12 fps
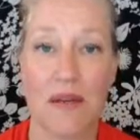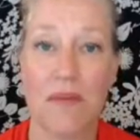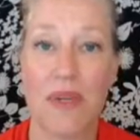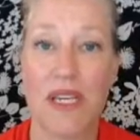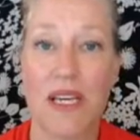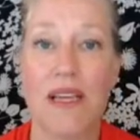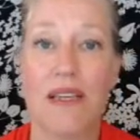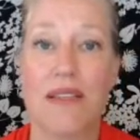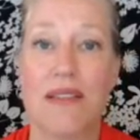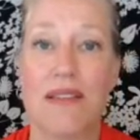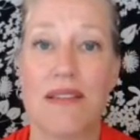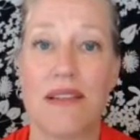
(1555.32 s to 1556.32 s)

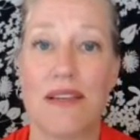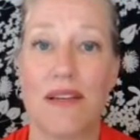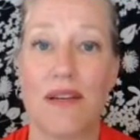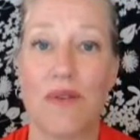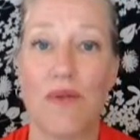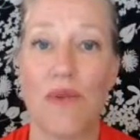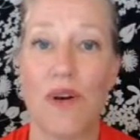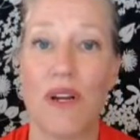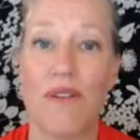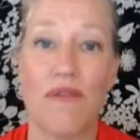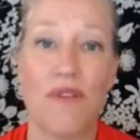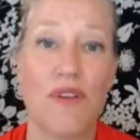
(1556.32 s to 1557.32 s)
because we're
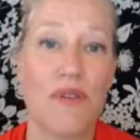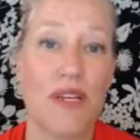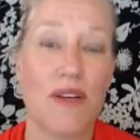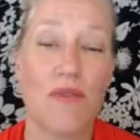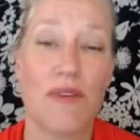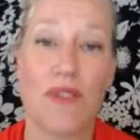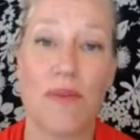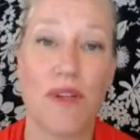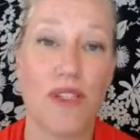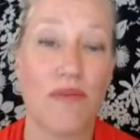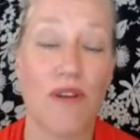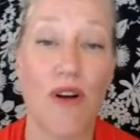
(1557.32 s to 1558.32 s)
infusing it with so
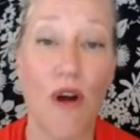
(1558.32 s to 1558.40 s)
much of our